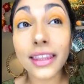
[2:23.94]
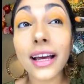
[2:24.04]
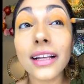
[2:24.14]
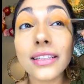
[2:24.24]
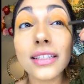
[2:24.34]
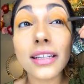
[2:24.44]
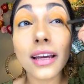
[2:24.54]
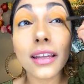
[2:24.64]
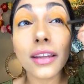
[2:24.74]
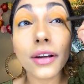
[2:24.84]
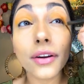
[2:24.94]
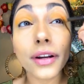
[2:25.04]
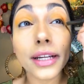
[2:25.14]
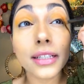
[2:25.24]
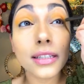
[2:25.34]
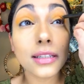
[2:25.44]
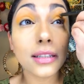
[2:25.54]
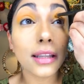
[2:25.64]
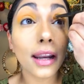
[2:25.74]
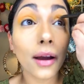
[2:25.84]
That's the crease
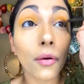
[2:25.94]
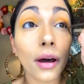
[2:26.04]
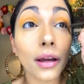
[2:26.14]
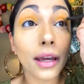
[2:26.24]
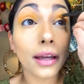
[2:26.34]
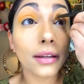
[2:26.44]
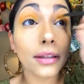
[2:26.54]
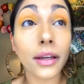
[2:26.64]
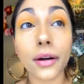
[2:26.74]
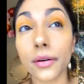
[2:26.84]
that I want to get into.